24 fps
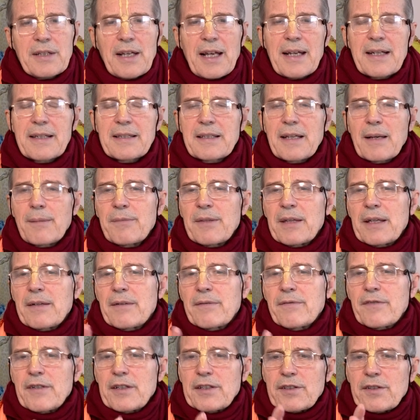take
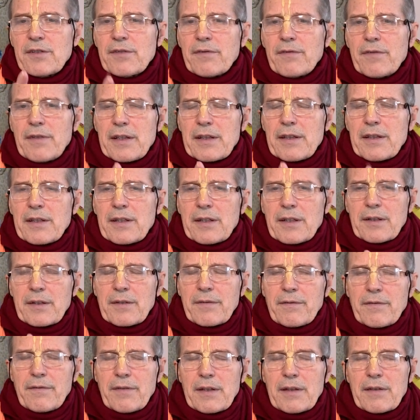something with
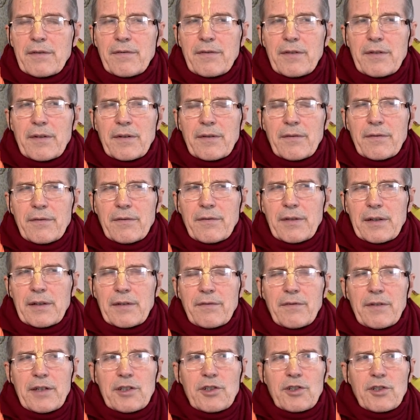
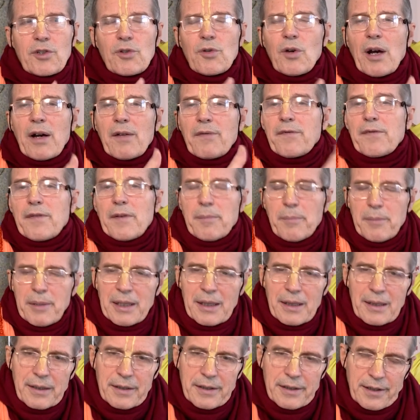which you are
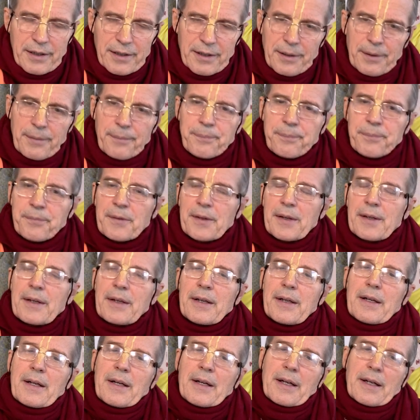familiar
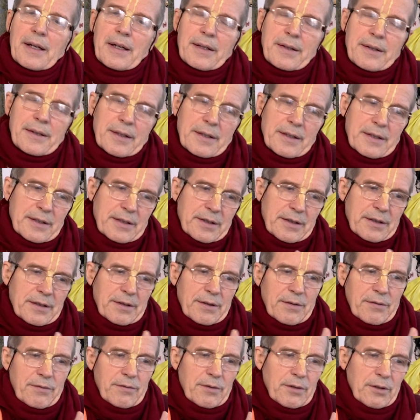in this
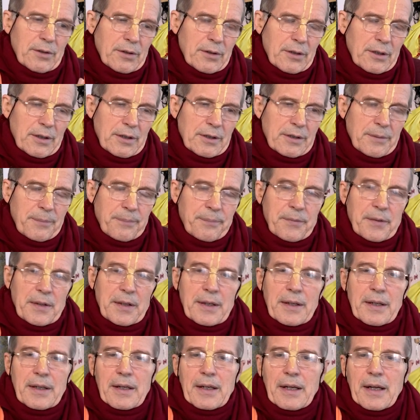world,
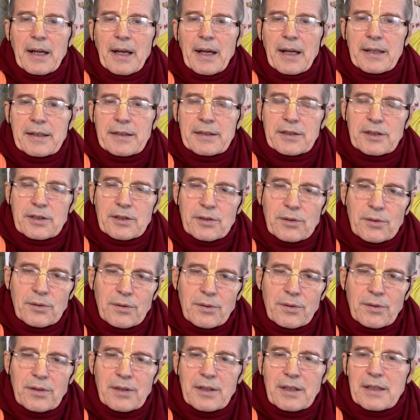and
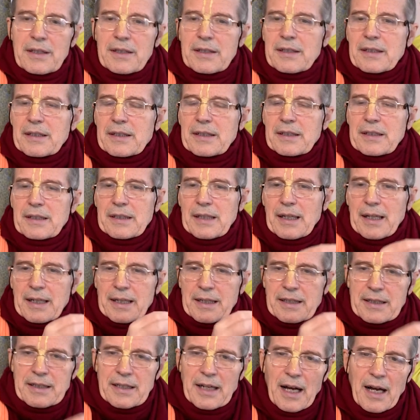through this
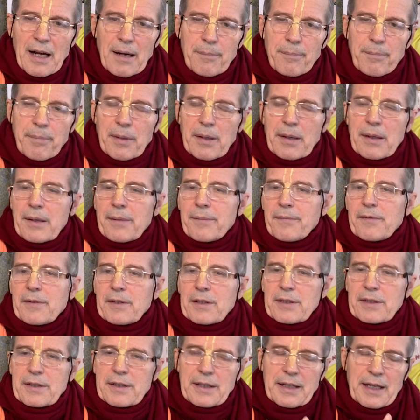example,
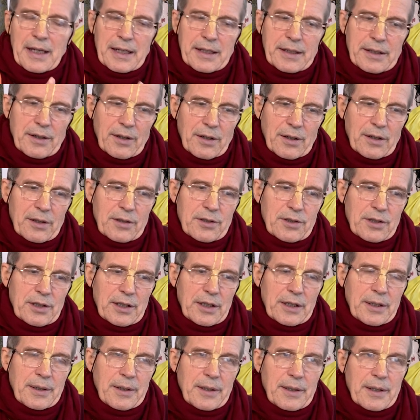which the
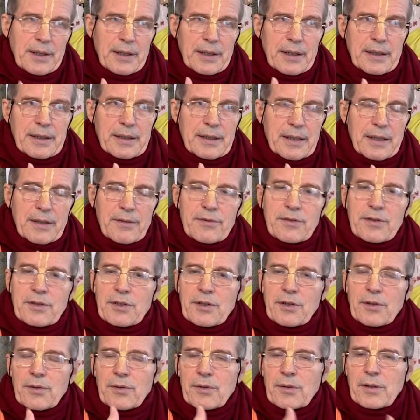analogy gives
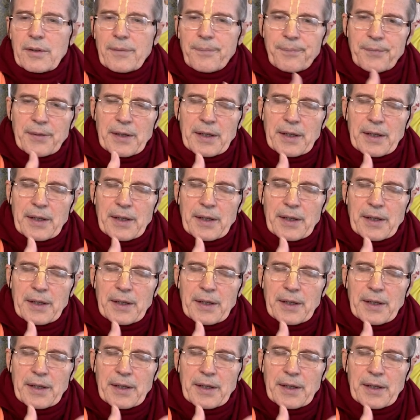you,